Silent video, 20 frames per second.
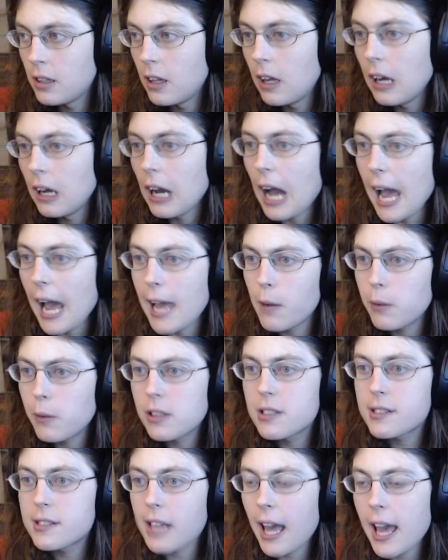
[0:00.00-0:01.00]
I would
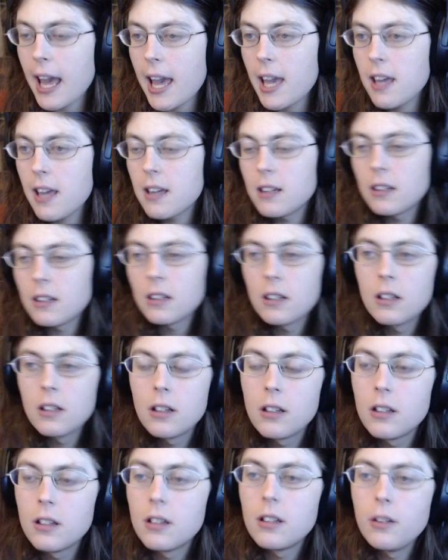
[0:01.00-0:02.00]
say
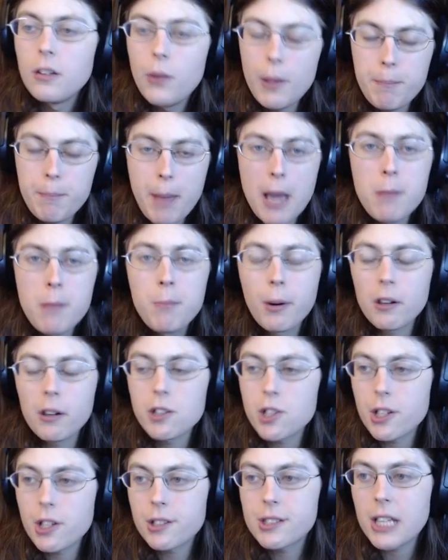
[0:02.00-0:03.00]
that Ben
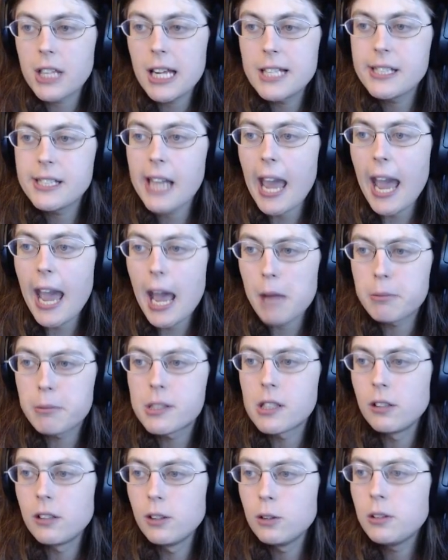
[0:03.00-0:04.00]
Burgis is
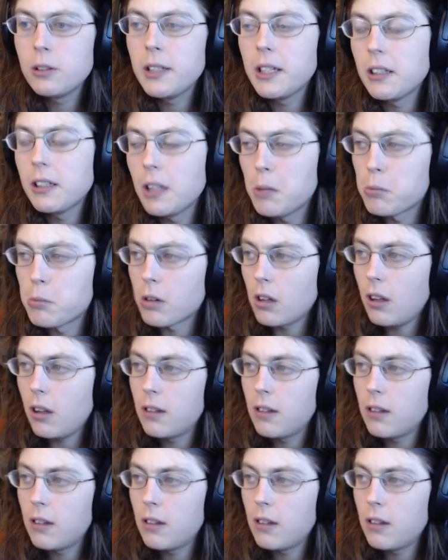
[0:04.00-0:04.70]
absolutely a liberal.